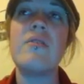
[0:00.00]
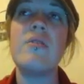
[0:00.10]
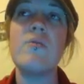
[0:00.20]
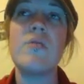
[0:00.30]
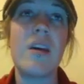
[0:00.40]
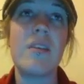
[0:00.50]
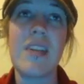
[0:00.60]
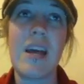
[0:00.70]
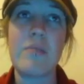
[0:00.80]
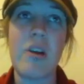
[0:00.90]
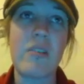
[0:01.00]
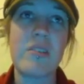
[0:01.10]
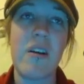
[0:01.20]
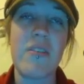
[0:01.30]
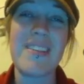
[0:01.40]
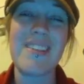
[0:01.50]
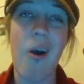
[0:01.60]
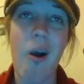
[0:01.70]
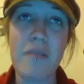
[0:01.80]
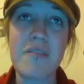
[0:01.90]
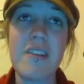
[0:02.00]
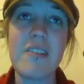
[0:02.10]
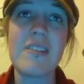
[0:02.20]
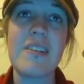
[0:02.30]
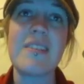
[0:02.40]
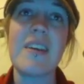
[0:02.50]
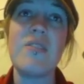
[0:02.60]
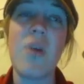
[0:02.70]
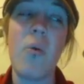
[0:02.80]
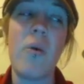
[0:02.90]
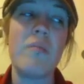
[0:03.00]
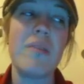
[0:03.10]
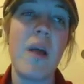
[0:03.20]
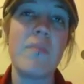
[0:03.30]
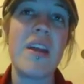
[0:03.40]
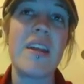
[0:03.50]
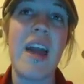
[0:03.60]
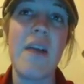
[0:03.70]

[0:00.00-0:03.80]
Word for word: do a Sam Talks on this often since I don't want to be updating